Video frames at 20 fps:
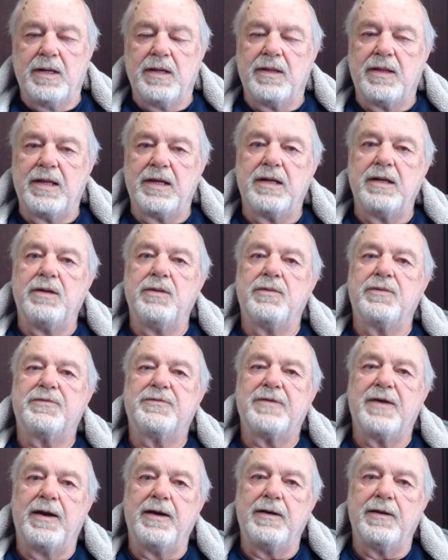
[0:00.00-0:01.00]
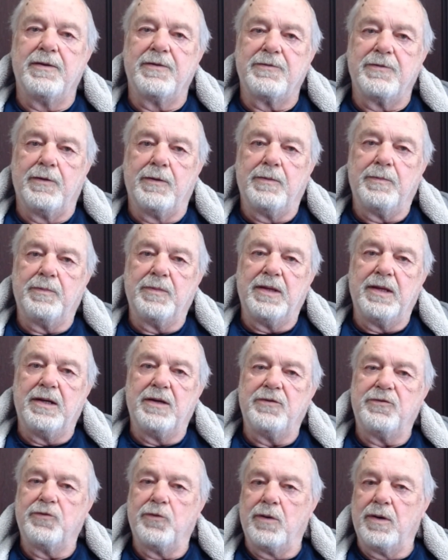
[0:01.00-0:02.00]
they can do a side hustle in a
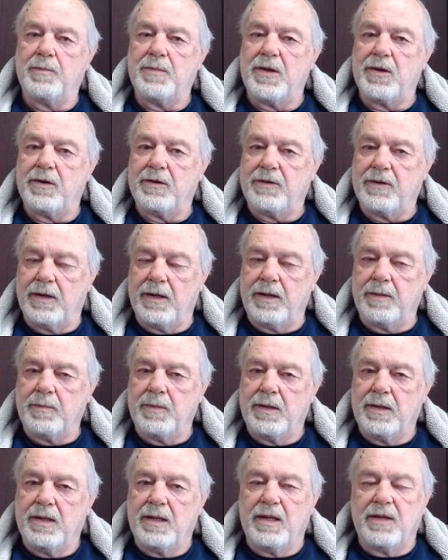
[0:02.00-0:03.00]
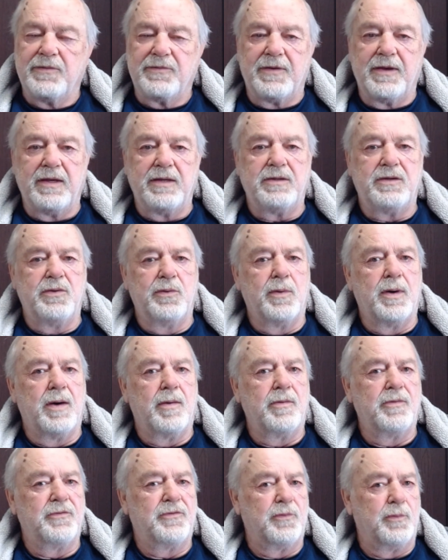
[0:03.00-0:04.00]
short amount of time, say 2
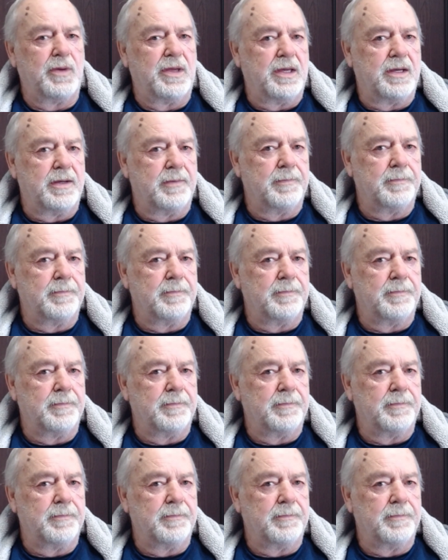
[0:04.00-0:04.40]
hours a week,